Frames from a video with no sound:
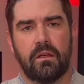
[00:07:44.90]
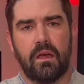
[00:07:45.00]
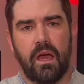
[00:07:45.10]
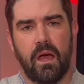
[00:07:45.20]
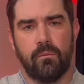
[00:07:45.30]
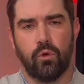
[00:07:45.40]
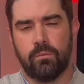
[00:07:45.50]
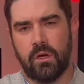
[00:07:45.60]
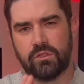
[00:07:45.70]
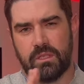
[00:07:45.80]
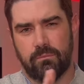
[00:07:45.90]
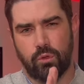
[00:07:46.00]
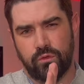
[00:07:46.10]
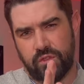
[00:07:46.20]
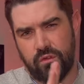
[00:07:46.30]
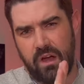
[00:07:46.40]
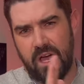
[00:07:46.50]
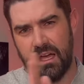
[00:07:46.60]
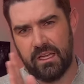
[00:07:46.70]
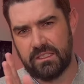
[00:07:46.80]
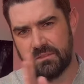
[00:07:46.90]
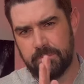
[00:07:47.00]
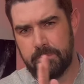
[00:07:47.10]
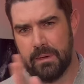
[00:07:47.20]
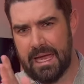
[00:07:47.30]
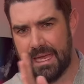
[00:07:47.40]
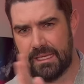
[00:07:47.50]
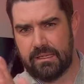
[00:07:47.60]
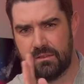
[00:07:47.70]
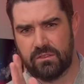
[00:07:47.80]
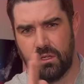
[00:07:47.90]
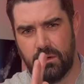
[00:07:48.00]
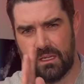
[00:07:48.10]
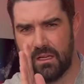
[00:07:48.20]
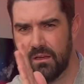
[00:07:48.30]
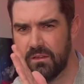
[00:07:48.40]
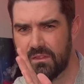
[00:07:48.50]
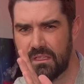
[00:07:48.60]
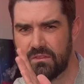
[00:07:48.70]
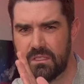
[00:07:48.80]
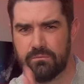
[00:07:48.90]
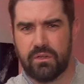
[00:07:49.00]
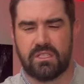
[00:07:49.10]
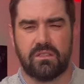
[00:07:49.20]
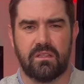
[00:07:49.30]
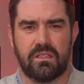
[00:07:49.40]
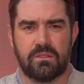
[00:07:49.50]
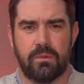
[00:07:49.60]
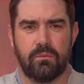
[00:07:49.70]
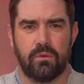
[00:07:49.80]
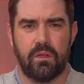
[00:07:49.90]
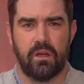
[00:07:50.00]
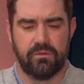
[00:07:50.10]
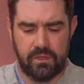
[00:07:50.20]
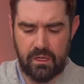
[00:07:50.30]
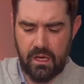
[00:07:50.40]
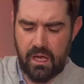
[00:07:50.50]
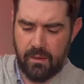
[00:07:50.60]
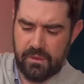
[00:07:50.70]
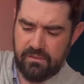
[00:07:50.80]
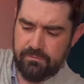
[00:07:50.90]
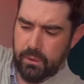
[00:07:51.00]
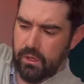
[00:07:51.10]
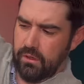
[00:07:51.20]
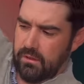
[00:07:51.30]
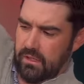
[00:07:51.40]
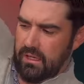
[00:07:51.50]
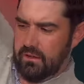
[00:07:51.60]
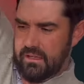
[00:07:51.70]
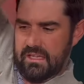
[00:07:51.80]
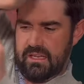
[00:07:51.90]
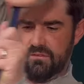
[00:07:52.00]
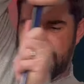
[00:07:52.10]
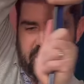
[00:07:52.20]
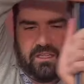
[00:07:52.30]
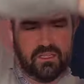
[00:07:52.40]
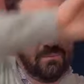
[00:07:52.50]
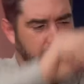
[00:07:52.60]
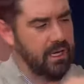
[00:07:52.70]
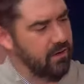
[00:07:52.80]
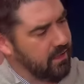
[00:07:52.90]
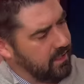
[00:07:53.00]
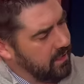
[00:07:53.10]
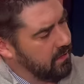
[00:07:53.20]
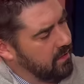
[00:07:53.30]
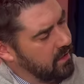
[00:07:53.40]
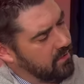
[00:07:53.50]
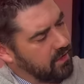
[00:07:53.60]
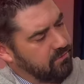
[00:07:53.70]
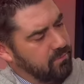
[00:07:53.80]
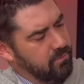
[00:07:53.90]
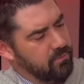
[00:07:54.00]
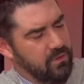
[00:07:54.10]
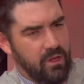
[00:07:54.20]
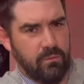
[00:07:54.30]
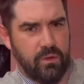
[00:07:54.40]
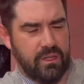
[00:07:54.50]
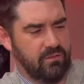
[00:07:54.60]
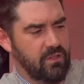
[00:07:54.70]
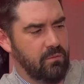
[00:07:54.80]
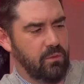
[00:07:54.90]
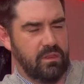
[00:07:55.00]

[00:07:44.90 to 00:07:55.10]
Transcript: um, almost it moves your eyes back. So it kind of gives the impression that there's a bit more loft. Um, they've put, like again, if I can compare it here, they've done what they've done with